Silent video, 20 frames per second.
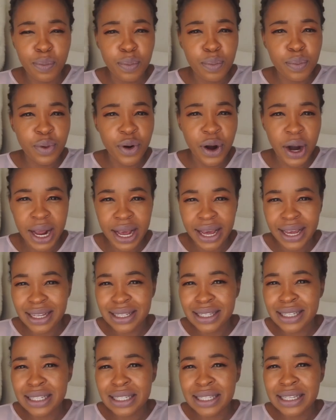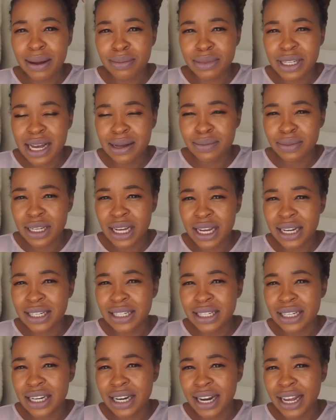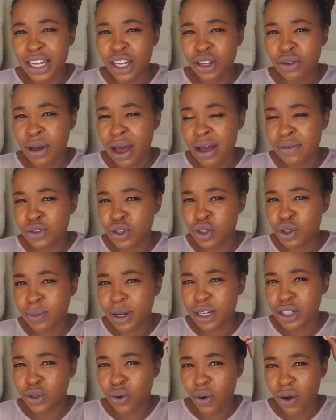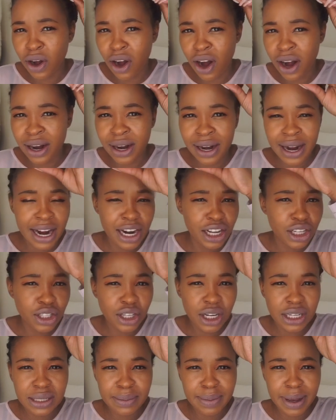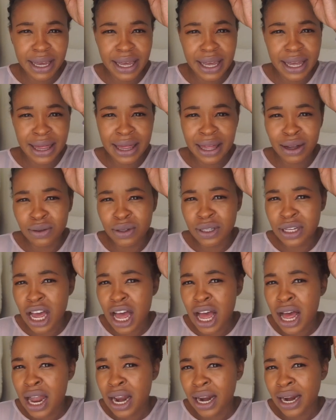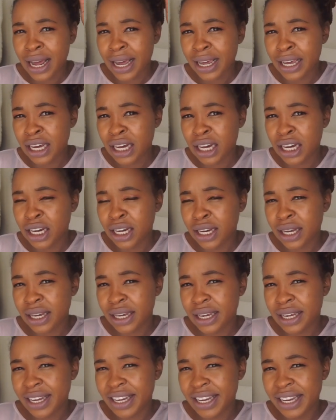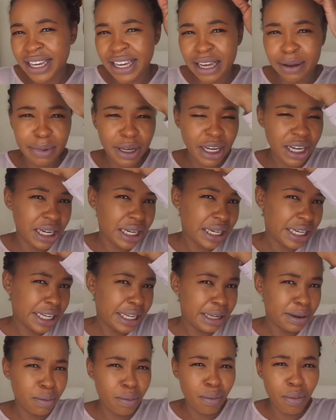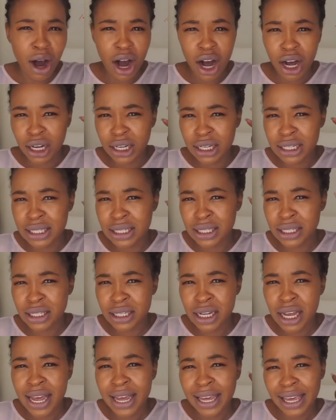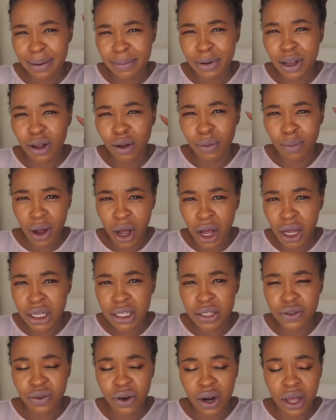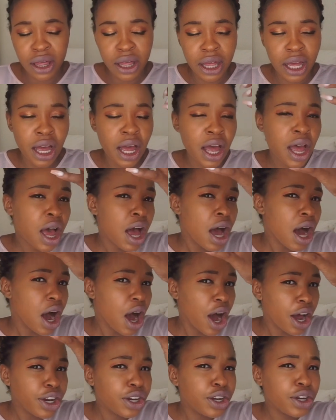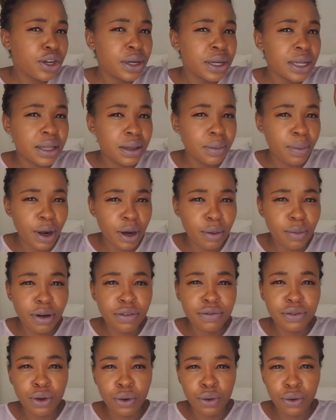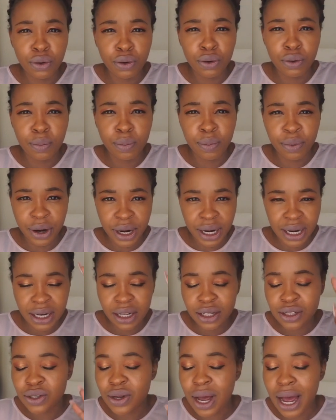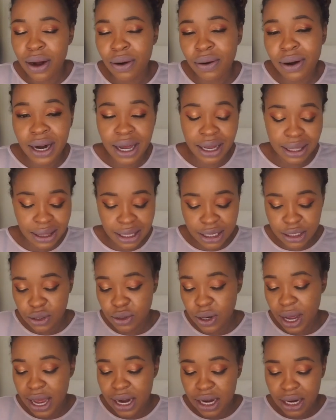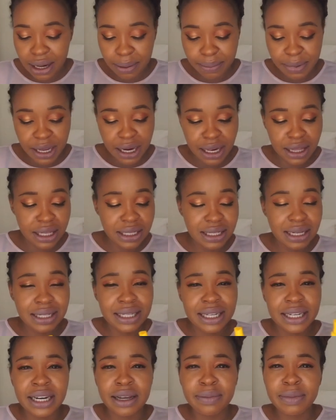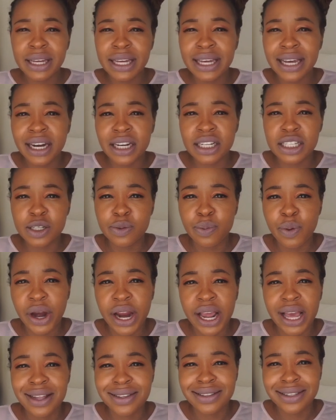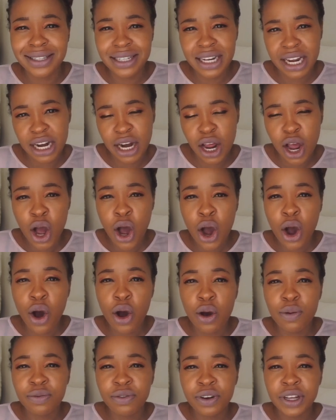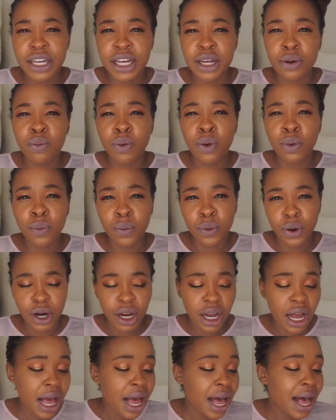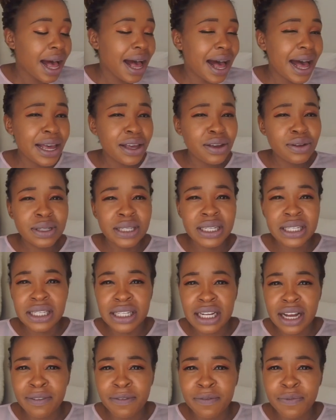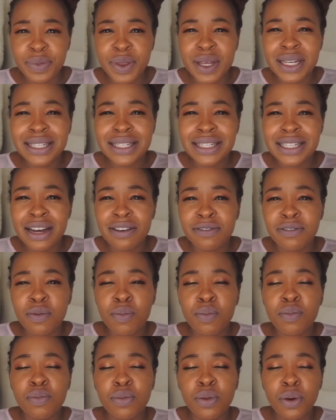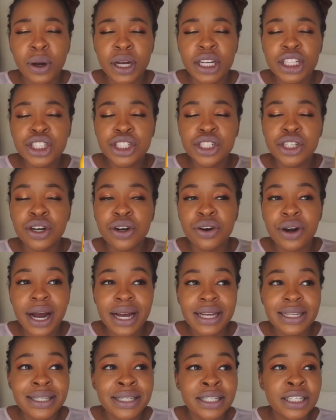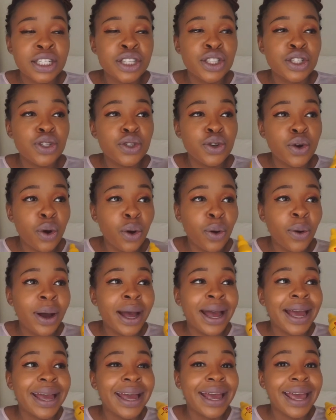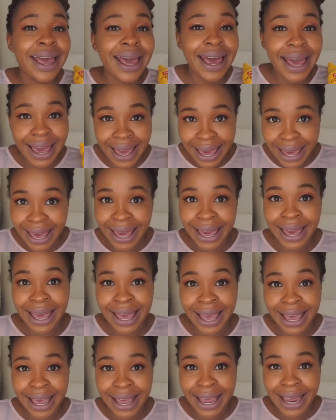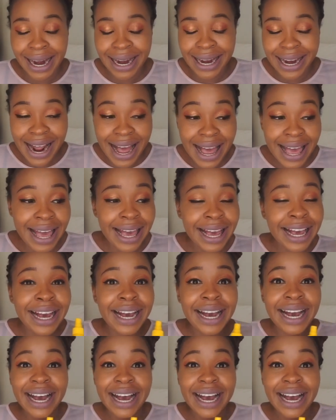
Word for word: braids, sometimes it, like, you have too much oil on it and it starts making those like chemical marks on the bottom of your braid. So I don't like that, so I ended up getting this. I said, let me get a spray instead, hopefully it will work. I use this stuff moisturizes your hair. Like,